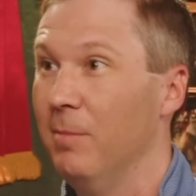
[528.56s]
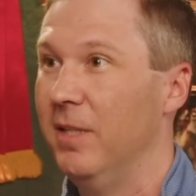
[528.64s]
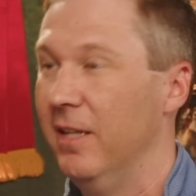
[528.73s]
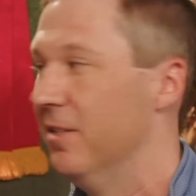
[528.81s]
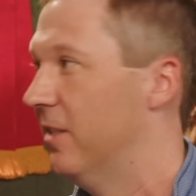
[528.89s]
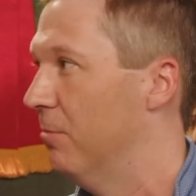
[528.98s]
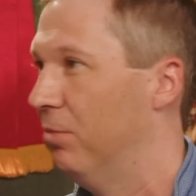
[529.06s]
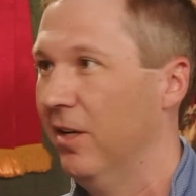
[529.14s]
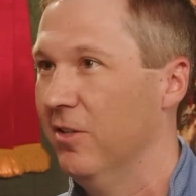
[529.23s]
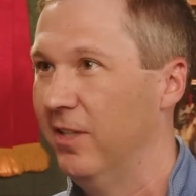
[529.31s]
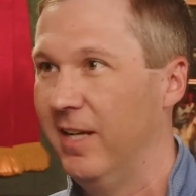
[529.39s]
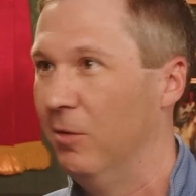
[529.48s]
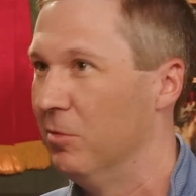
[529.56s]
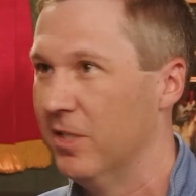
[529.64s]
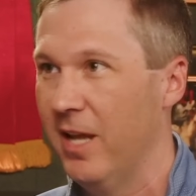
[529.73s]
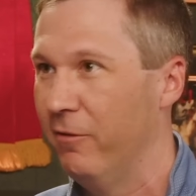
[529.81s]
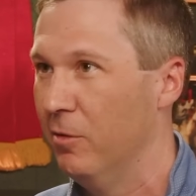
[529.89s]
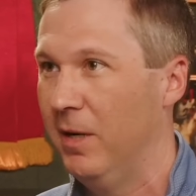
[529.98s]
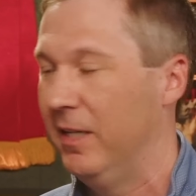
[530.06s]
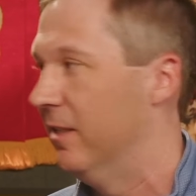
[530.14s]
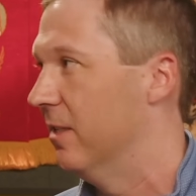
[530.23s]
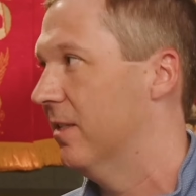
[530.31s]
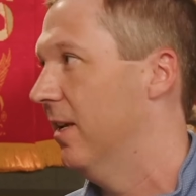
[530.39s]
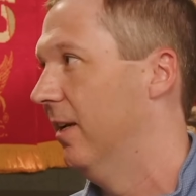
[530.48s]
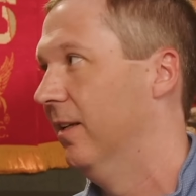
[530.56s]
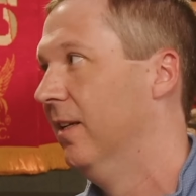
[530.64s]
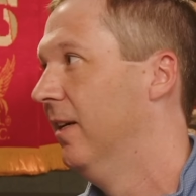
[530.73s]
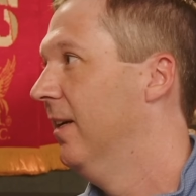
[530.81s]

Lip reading: in-state players. They got almost everybody in the state.